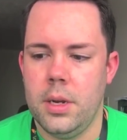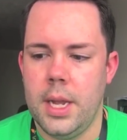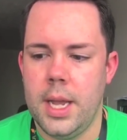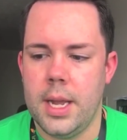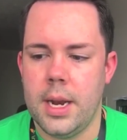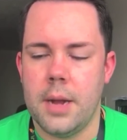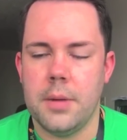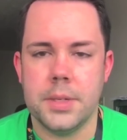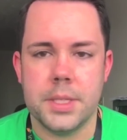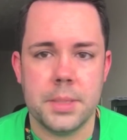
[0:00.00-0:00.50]

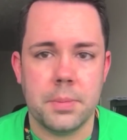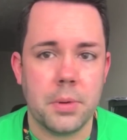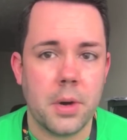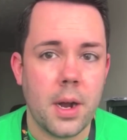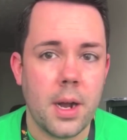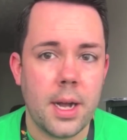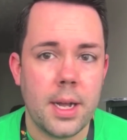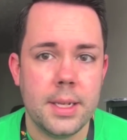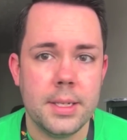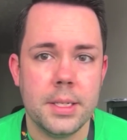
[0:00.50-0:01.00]
And I was
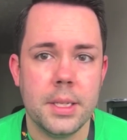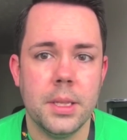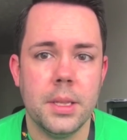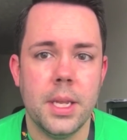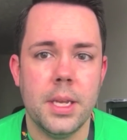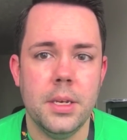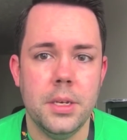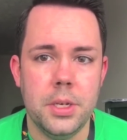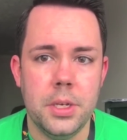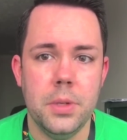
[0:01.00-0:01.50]
surprised that
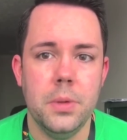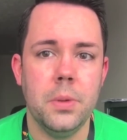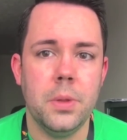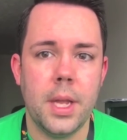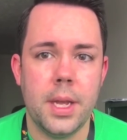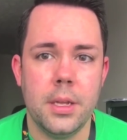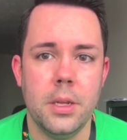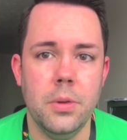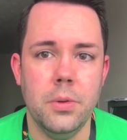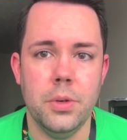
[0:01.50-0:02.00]
they do
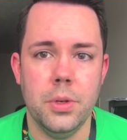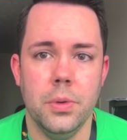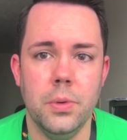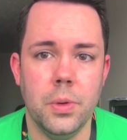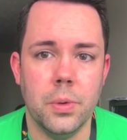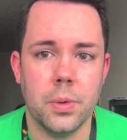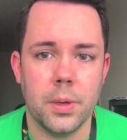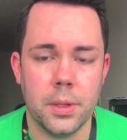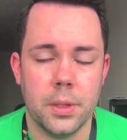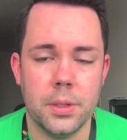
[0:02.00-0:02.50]
let you do
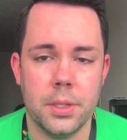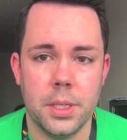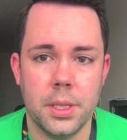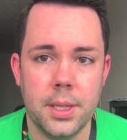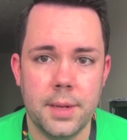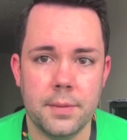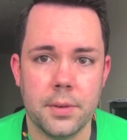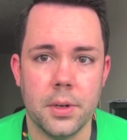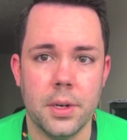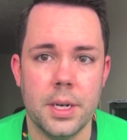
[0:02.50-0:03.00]

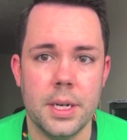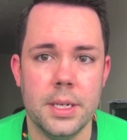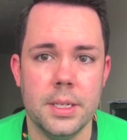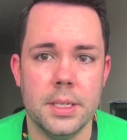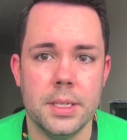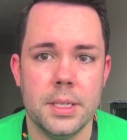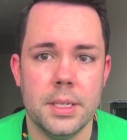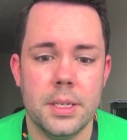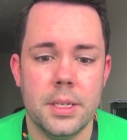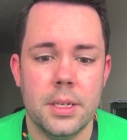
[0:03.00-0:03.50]

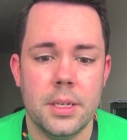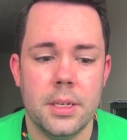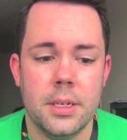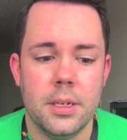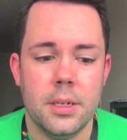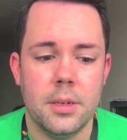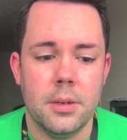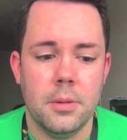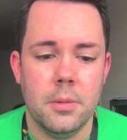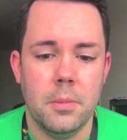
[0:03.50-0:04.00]
deliveries
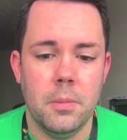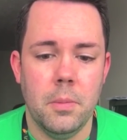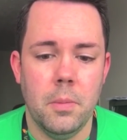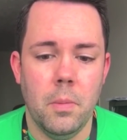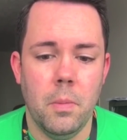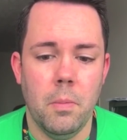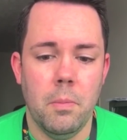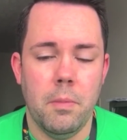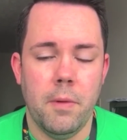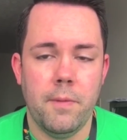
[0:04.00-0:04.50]

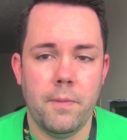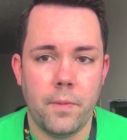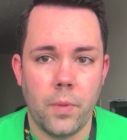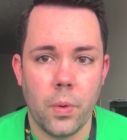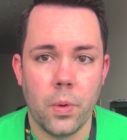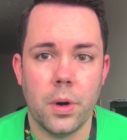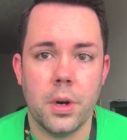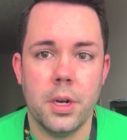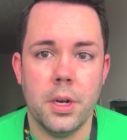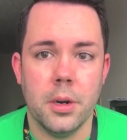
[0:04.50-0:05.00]

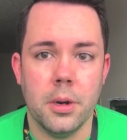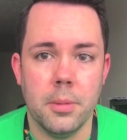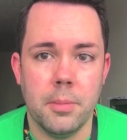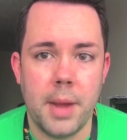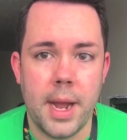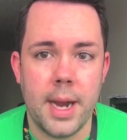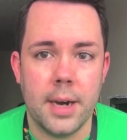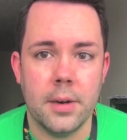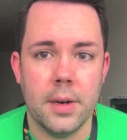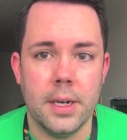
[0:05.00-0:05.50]
before your
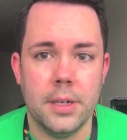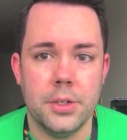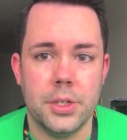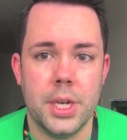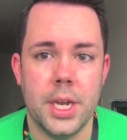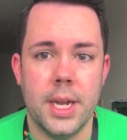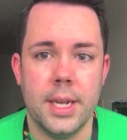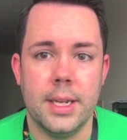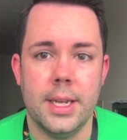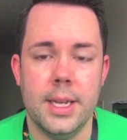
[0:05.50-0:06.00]
background
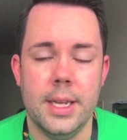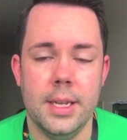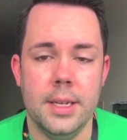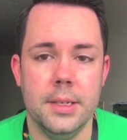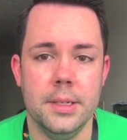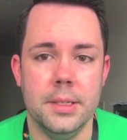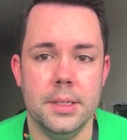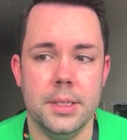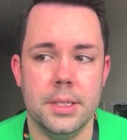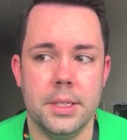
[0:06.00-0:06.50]
check
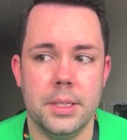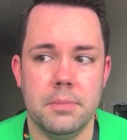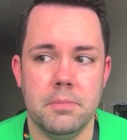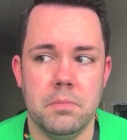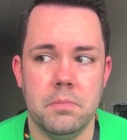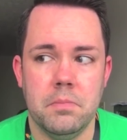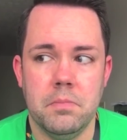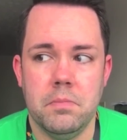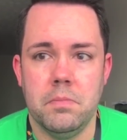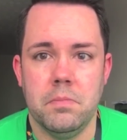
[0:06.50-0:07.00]
is
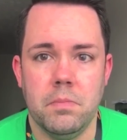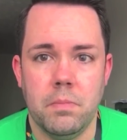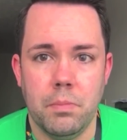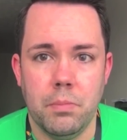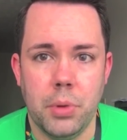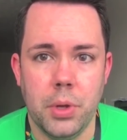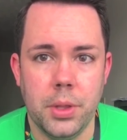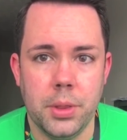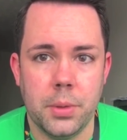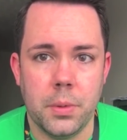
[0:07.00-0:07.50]

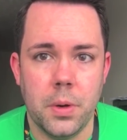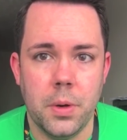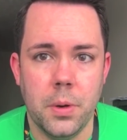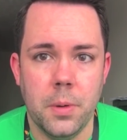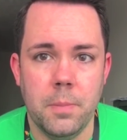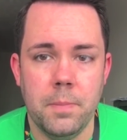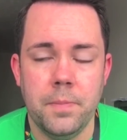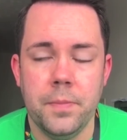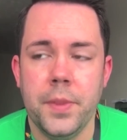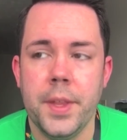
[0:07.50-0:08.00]
put through.
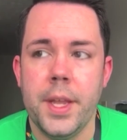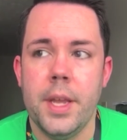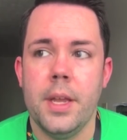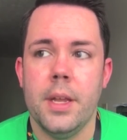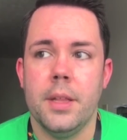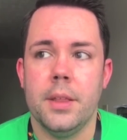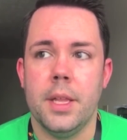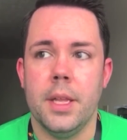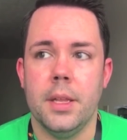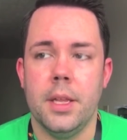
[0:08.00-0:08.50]

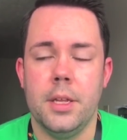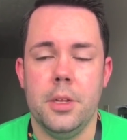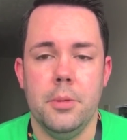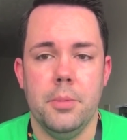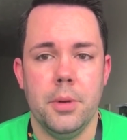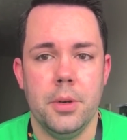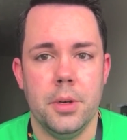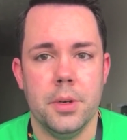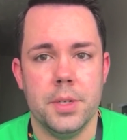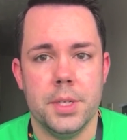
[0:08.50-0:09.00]
They let you
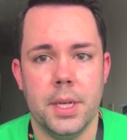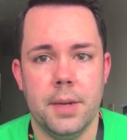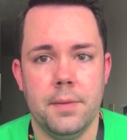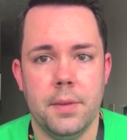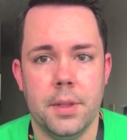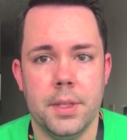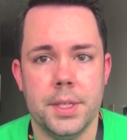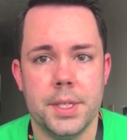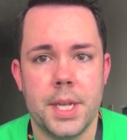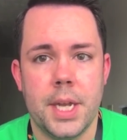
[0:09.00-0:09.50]
put yourself
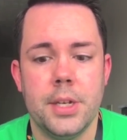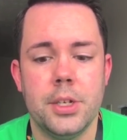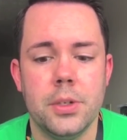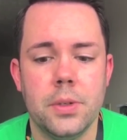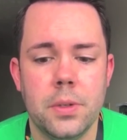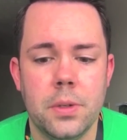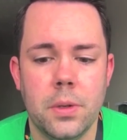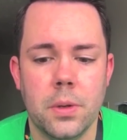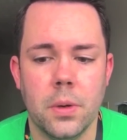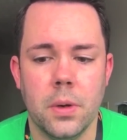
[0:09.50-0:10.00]
on the
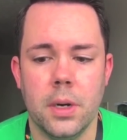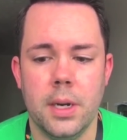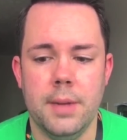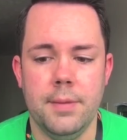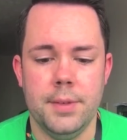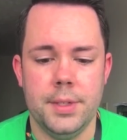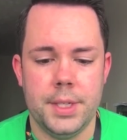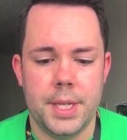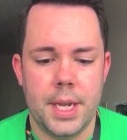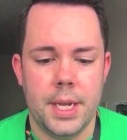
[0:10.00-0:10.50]
schedule or
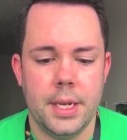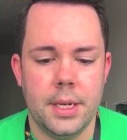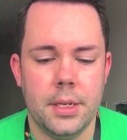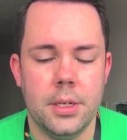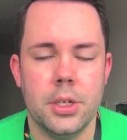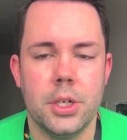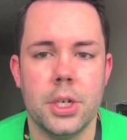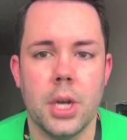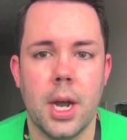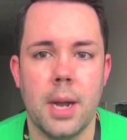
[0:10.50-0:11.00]
even take
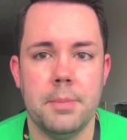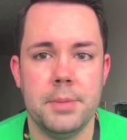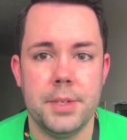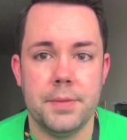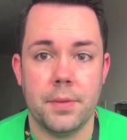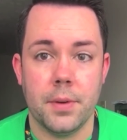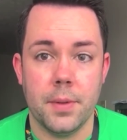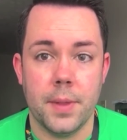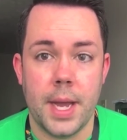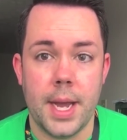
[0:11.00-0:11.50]
shops
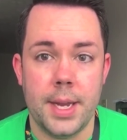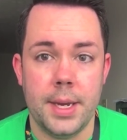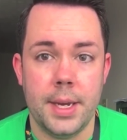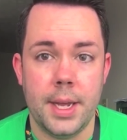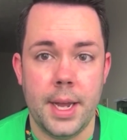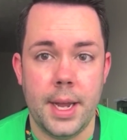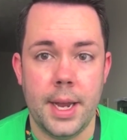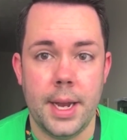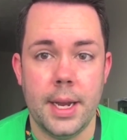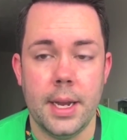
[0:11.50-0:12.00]
for that
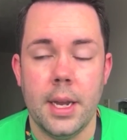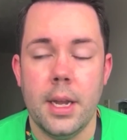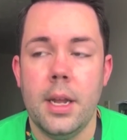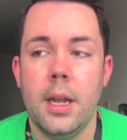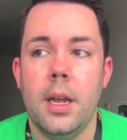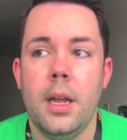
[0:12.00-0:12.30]
day.